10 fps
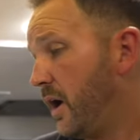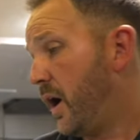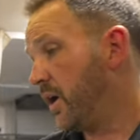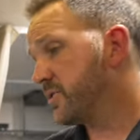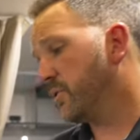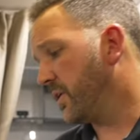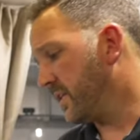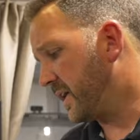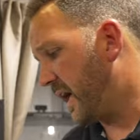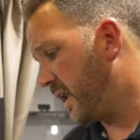also in
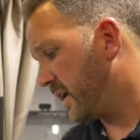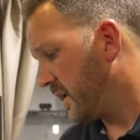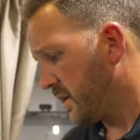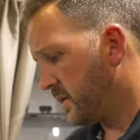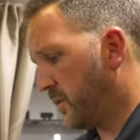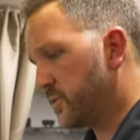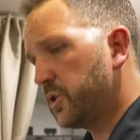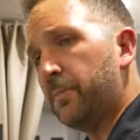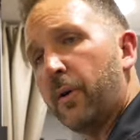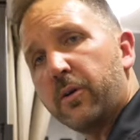the galley, your
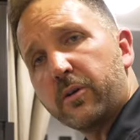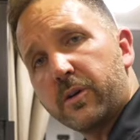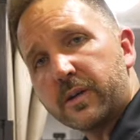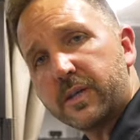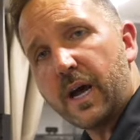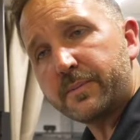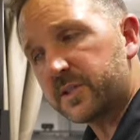two burner cooktop